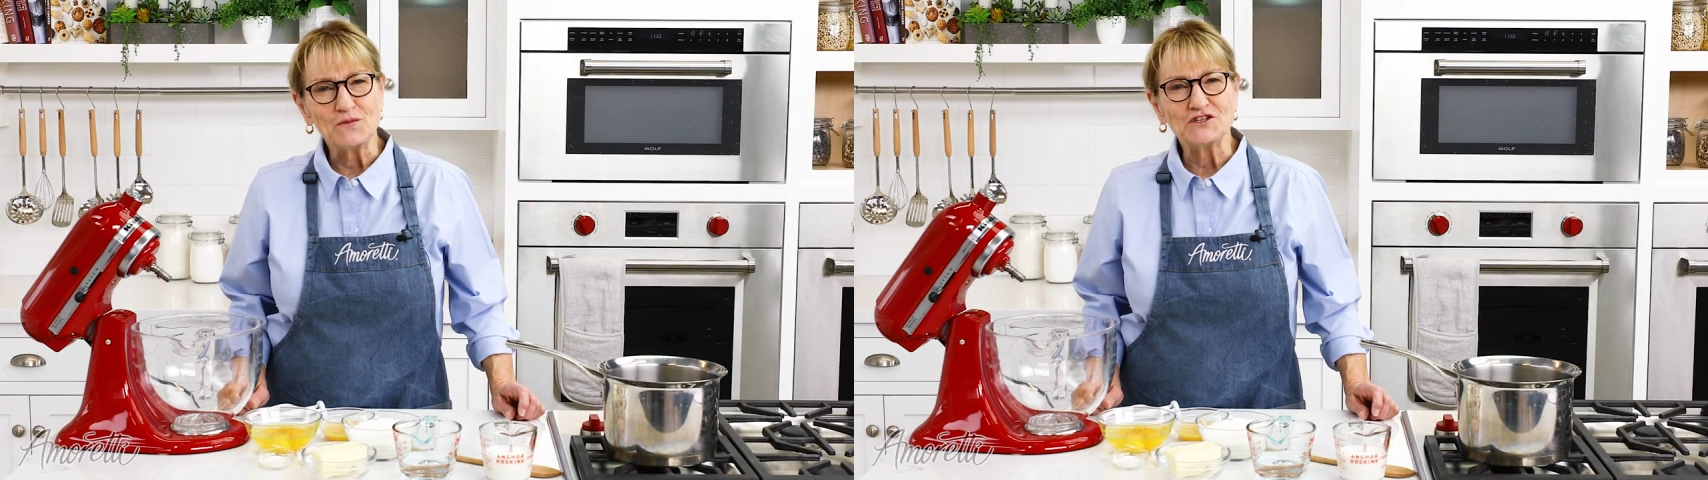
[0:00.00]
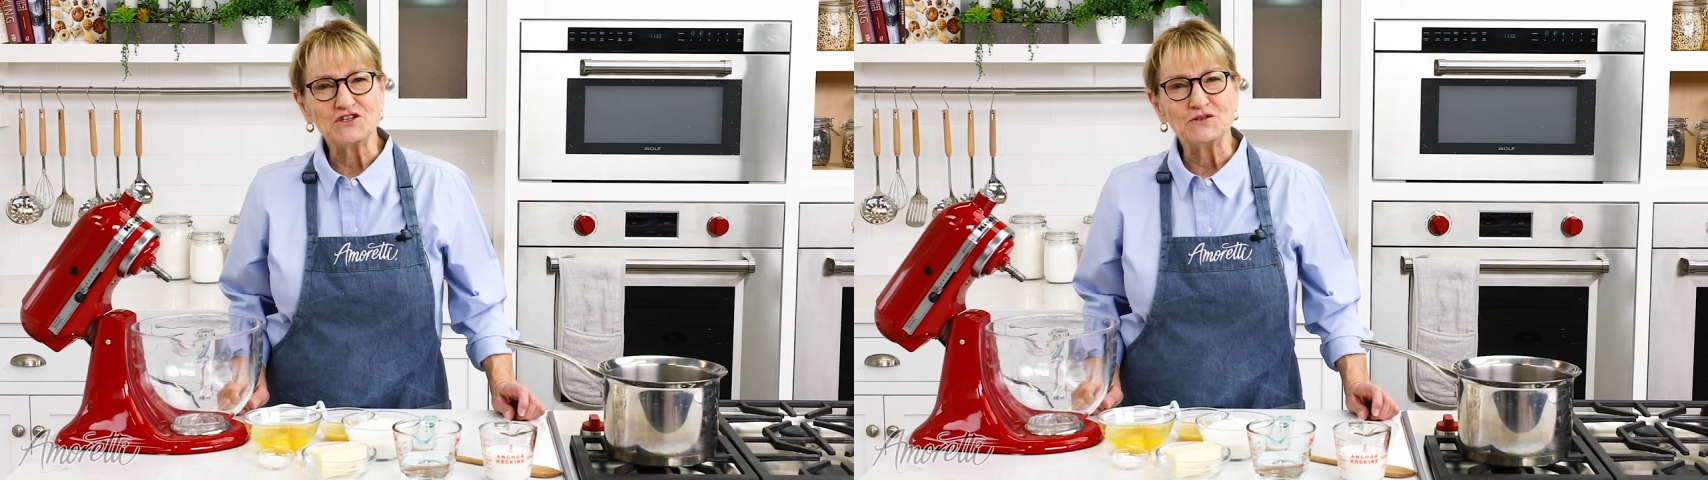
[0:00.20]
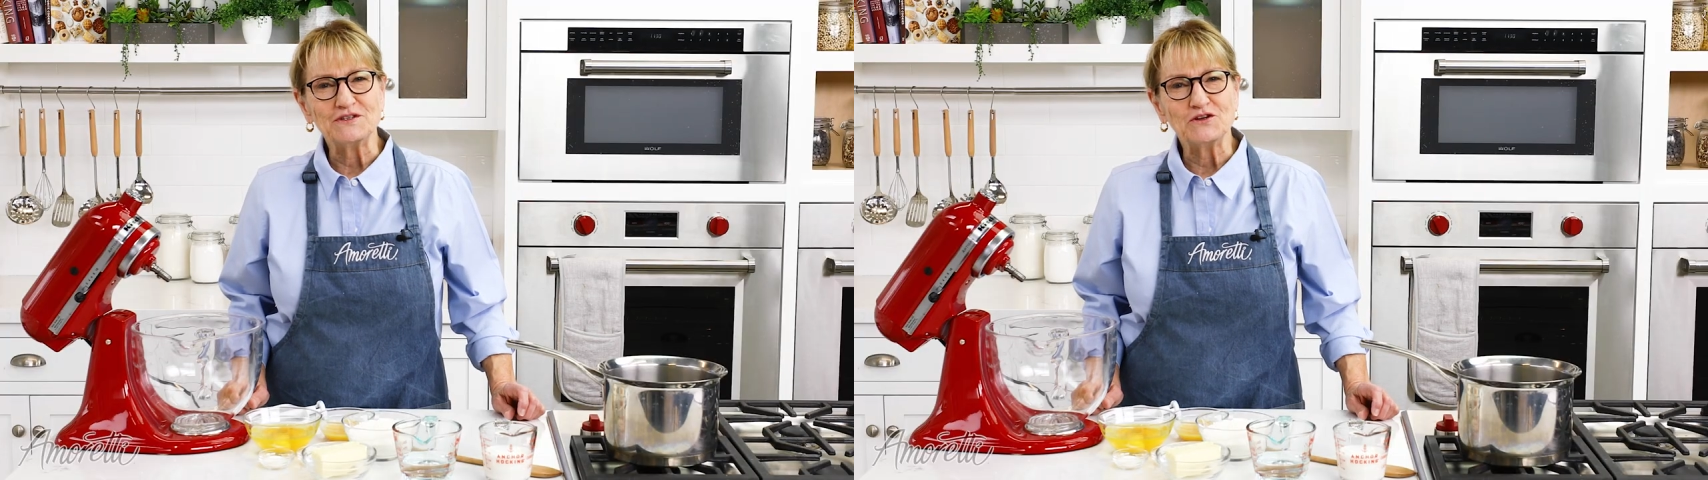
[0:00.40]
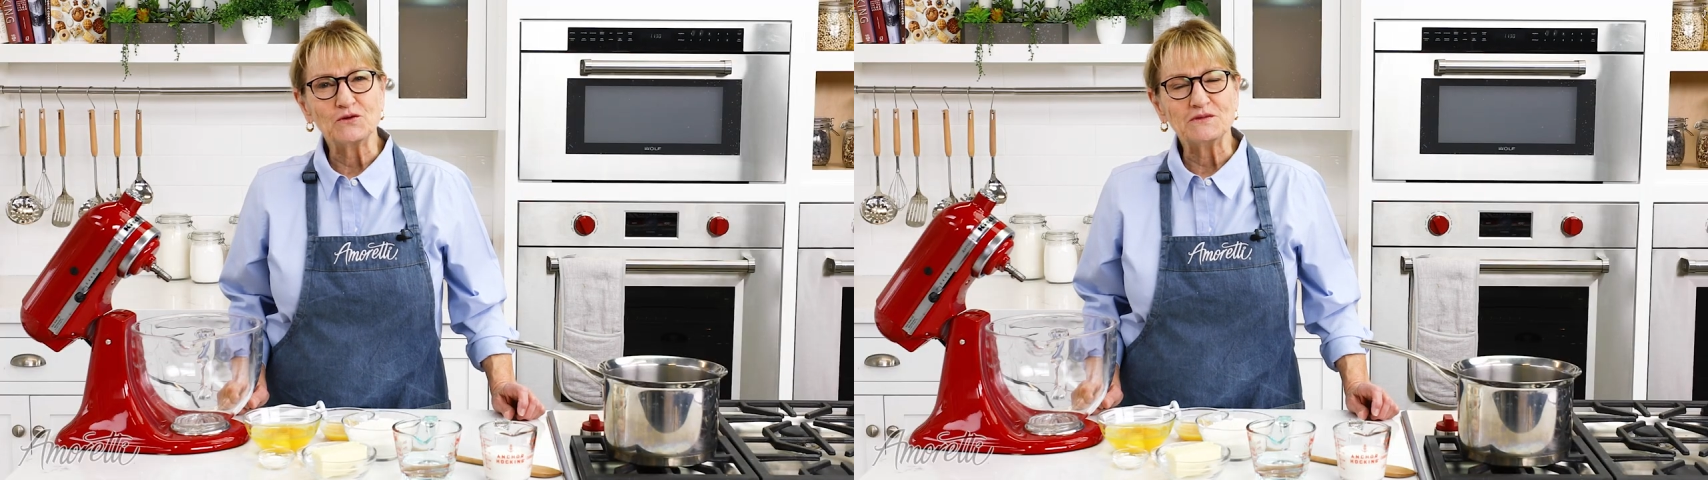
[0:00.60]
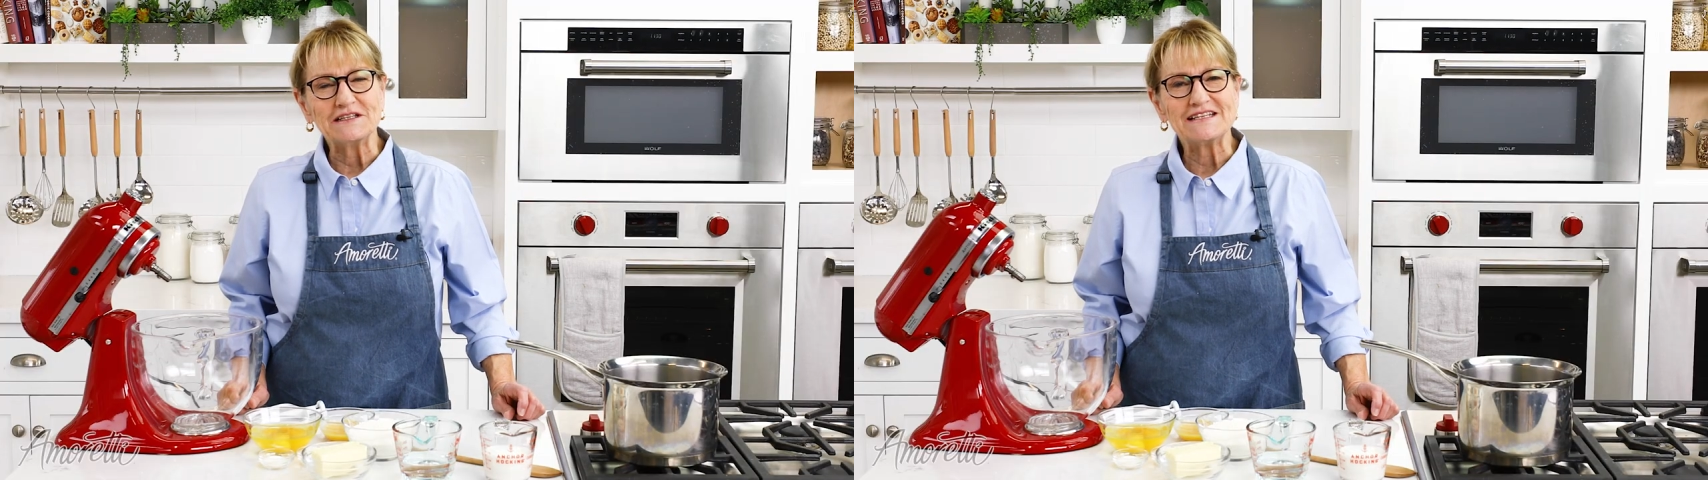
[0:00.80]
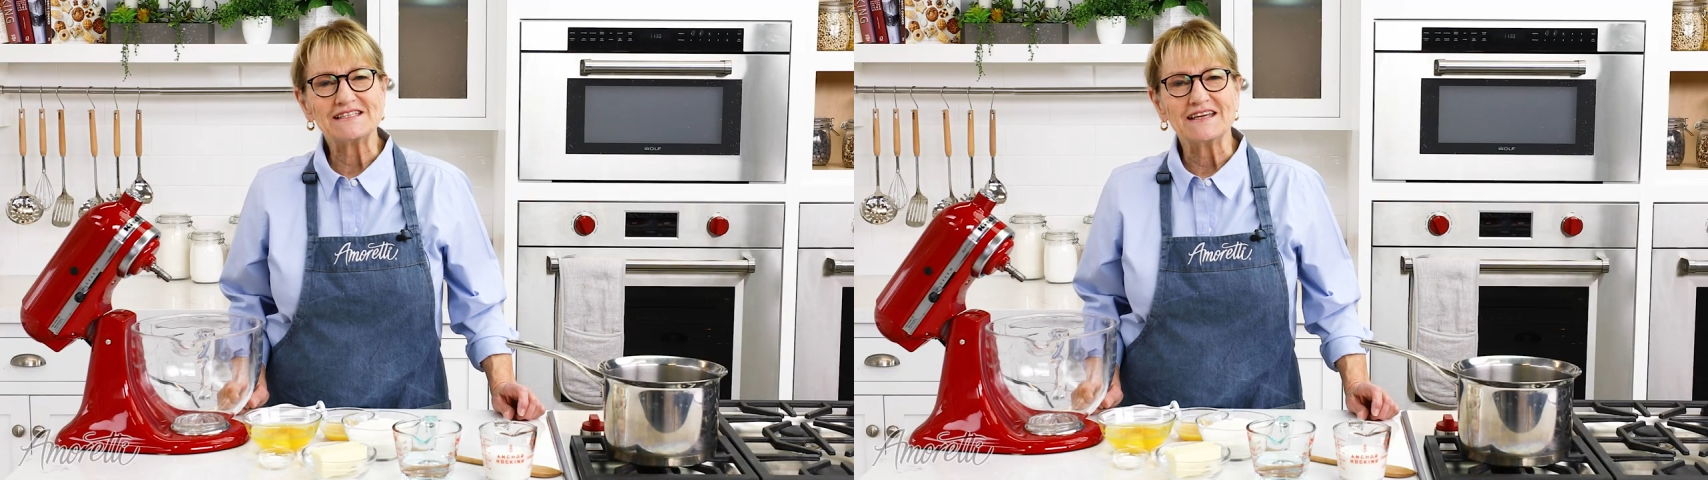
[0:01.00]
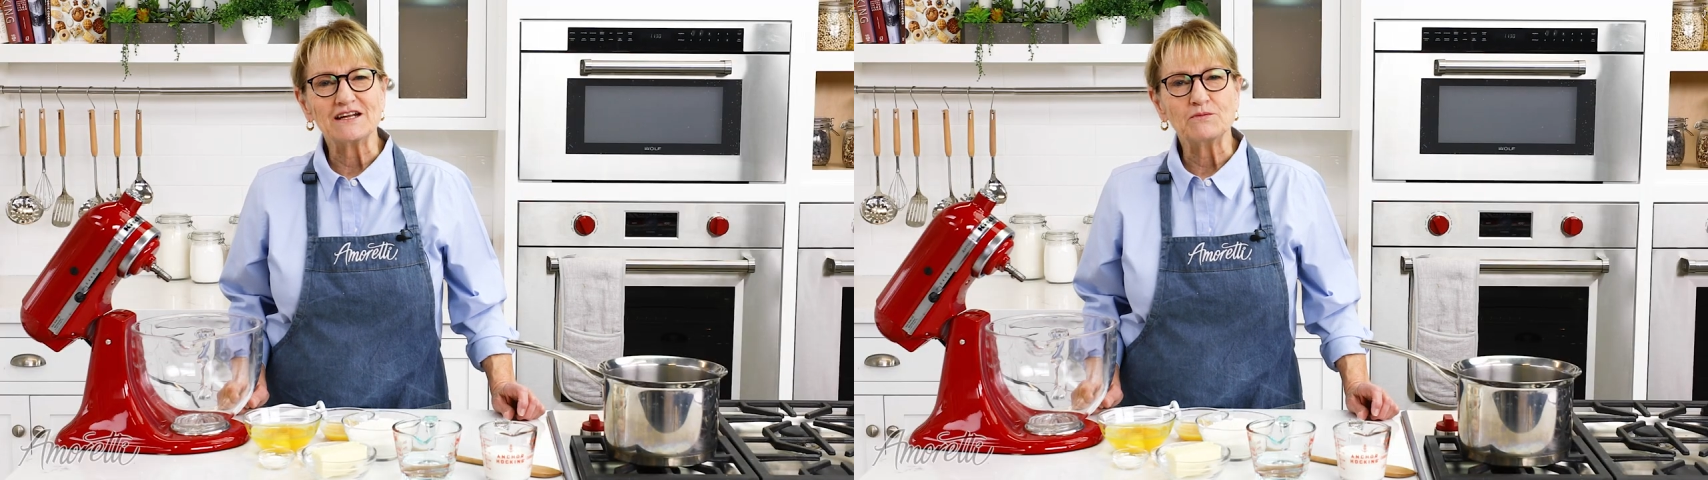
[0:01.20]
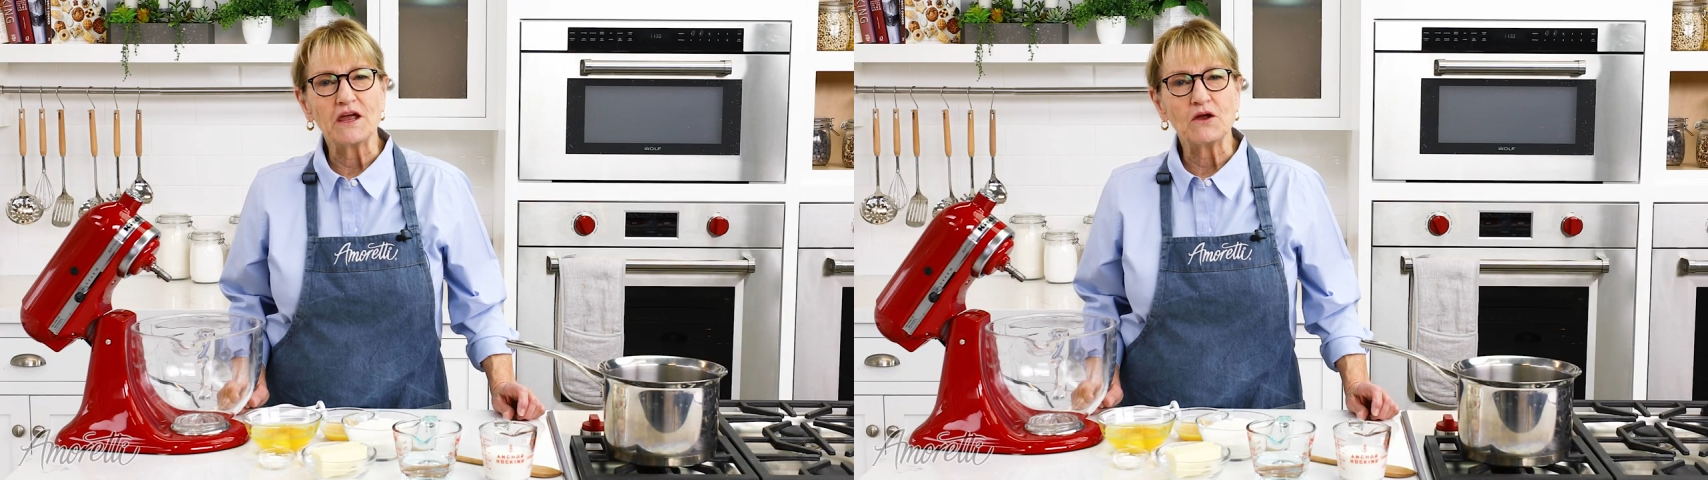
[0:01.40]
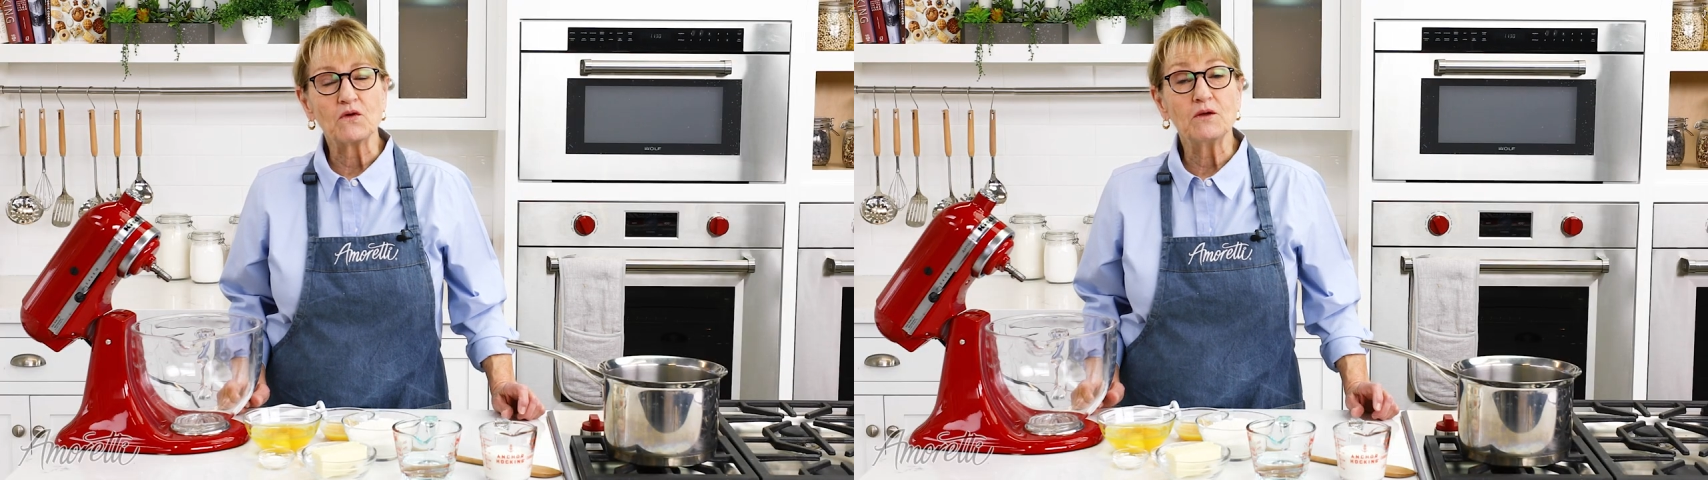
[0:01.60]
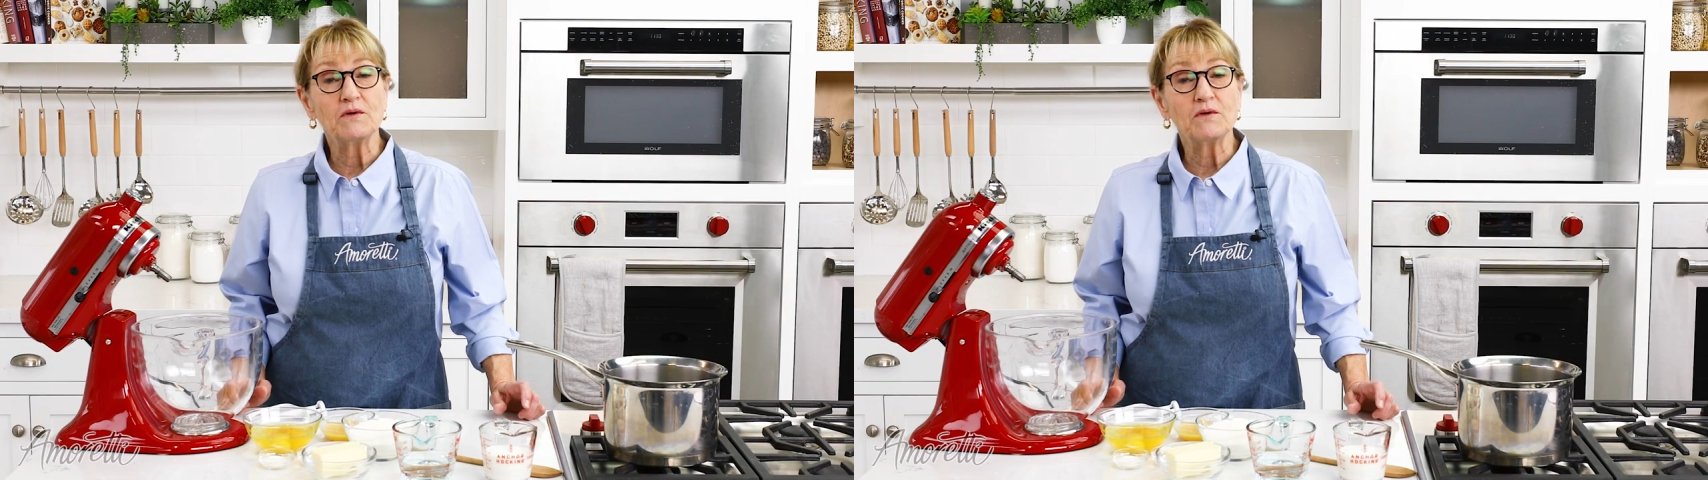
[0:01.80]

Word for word: ones you would normally see in a bakery,